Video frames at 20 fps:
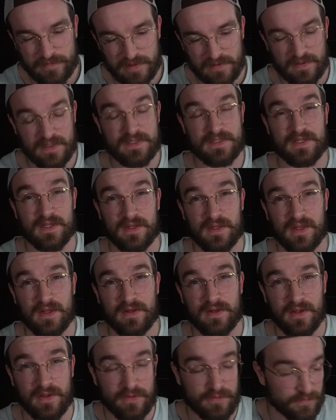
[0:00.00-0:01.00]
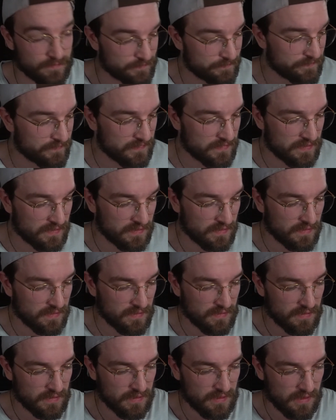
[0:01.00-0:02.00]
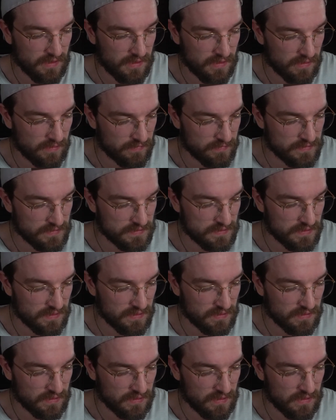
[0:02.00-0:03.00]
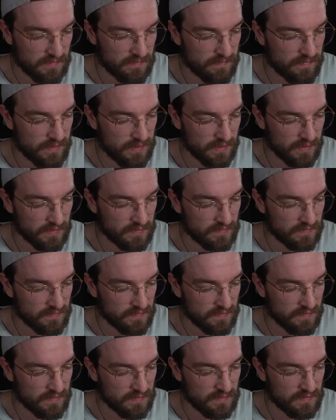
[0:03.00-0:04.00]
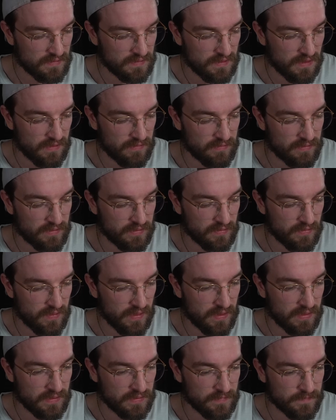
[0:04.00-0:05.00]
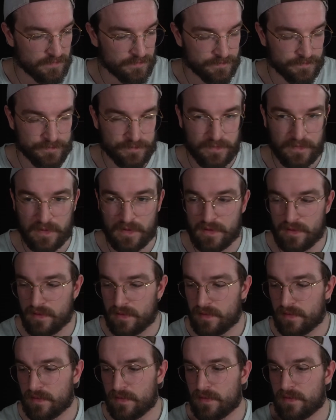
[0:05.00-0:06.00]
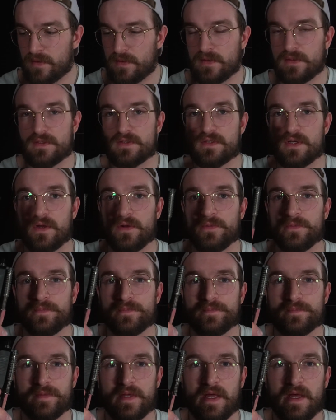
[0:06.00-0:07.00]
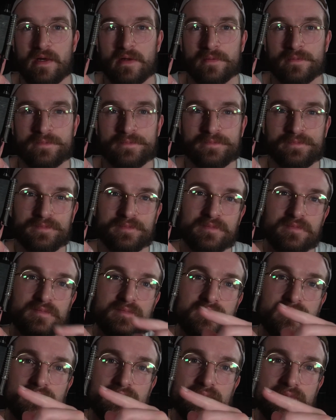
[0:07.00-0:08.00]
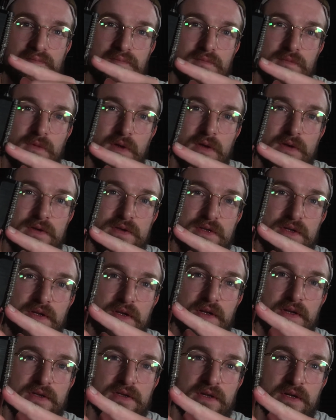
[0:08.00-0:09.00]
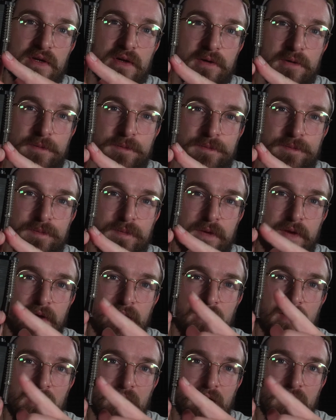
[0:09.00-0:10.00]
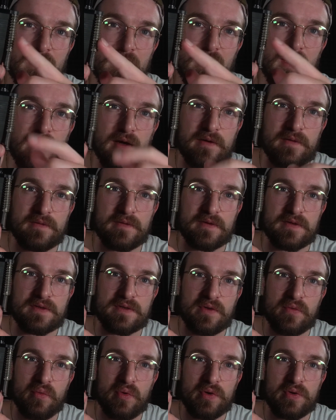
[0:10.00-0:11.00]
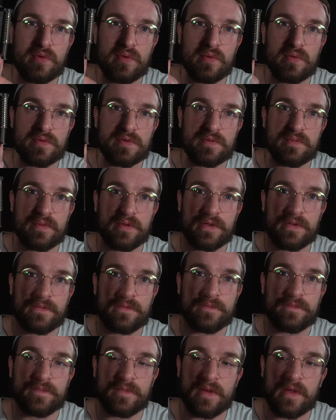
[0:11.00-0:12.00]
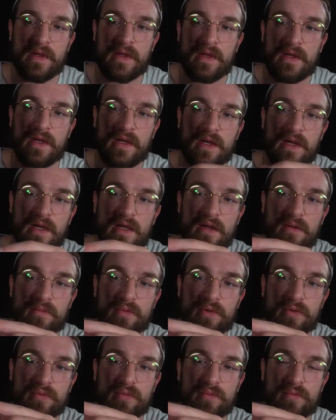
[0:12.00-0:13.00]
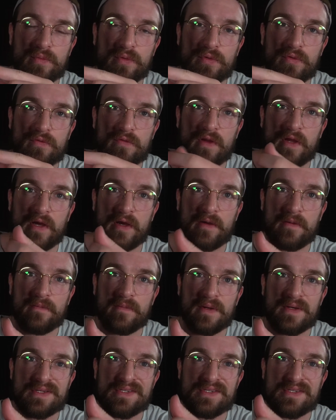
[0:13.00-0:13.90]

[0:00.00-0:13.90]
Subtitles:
Let's set that down. I was getting a bit carried away. So now, see this here? That is the recoil spring, and I'm going to remove that by